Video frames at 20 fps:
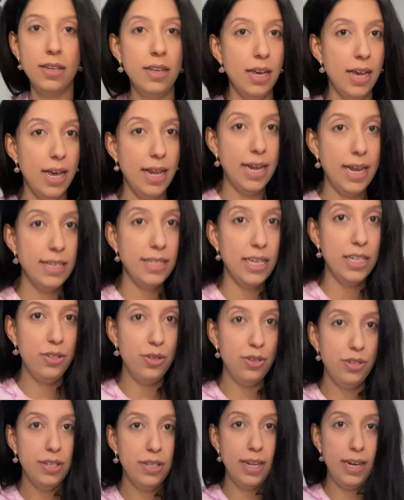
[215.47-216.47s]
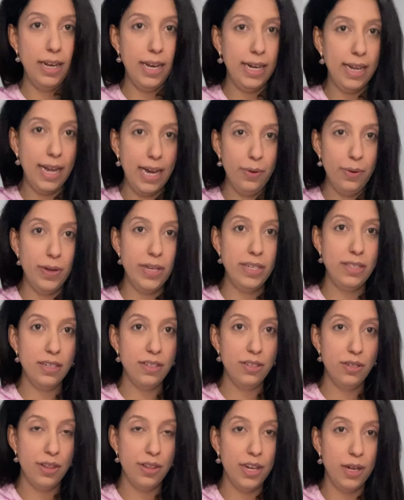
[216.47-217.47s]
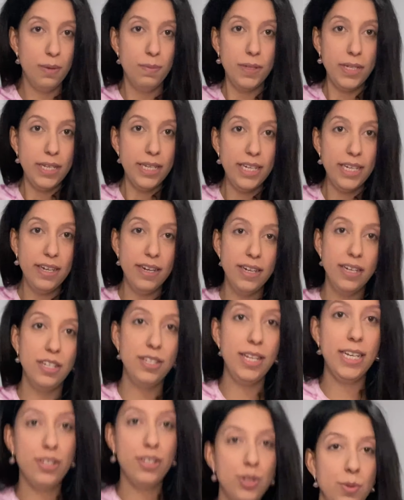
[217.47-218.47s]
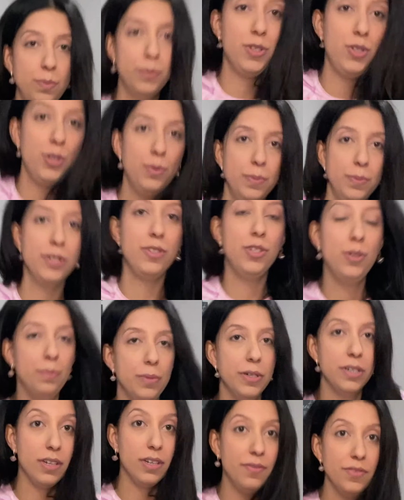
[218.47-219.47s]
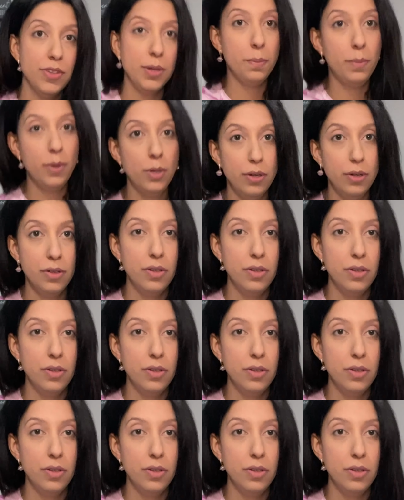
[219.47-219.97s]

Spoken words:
And as I told you, they're like high-waisted, so they're up to here, and it's like super comfortable.